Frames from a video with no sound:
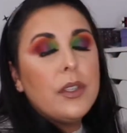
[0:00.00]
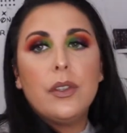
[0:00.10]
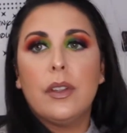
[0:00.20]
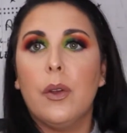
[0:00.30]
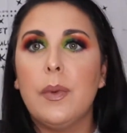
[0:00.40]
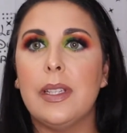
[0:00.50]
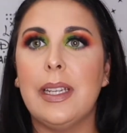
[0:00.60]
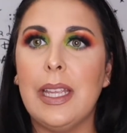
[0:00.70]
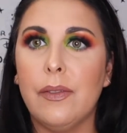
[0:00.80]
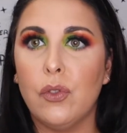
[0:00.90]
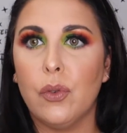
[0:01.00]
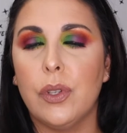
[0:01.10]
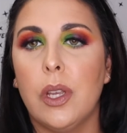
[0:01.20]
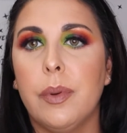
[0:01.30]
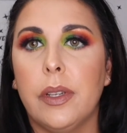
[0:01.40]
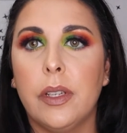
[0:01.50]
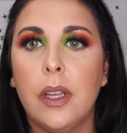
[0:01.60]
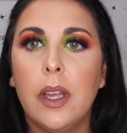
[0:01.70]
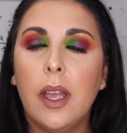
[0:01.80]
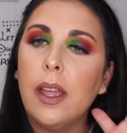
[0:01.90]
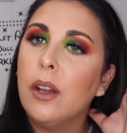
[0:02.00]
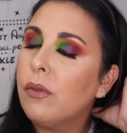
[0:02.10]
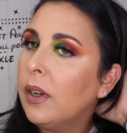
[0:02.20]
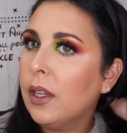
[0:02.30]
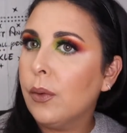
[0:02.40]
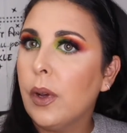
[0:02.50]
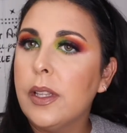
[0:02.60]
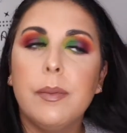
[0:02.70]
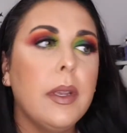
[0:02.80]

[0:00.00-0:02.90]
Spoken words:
do that, I always leave drawers open and it really winds me